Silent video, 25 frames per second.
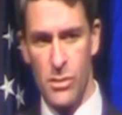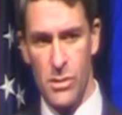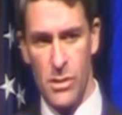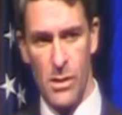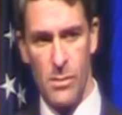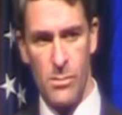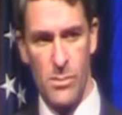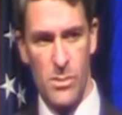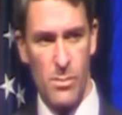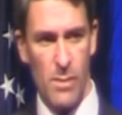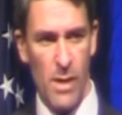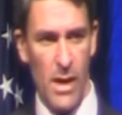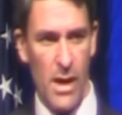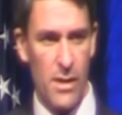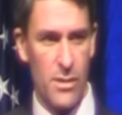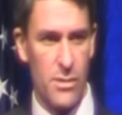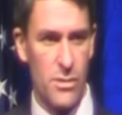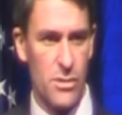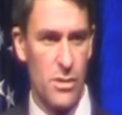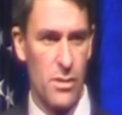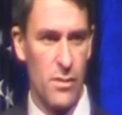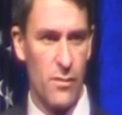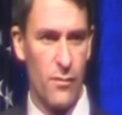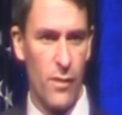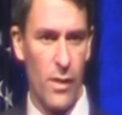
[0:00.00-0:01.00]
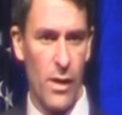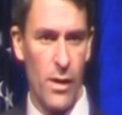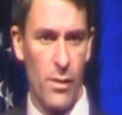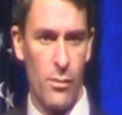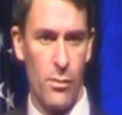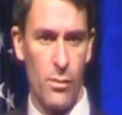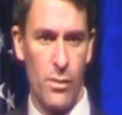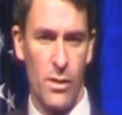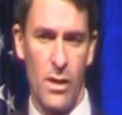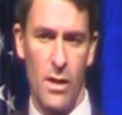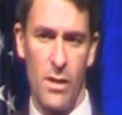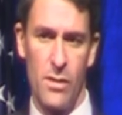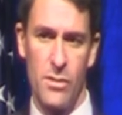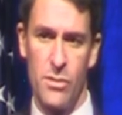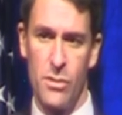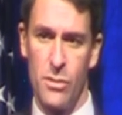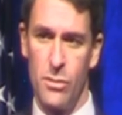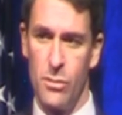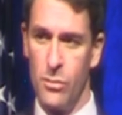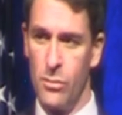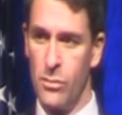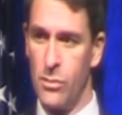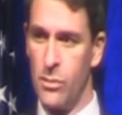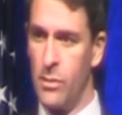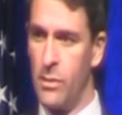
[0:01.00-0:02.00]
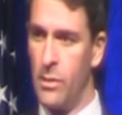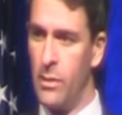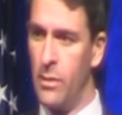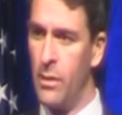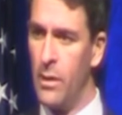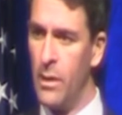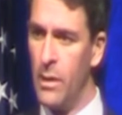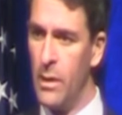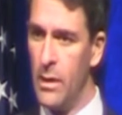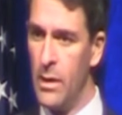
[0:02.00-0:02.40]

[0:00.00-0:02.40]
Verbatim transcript: James Madison, the father of the Constitution, and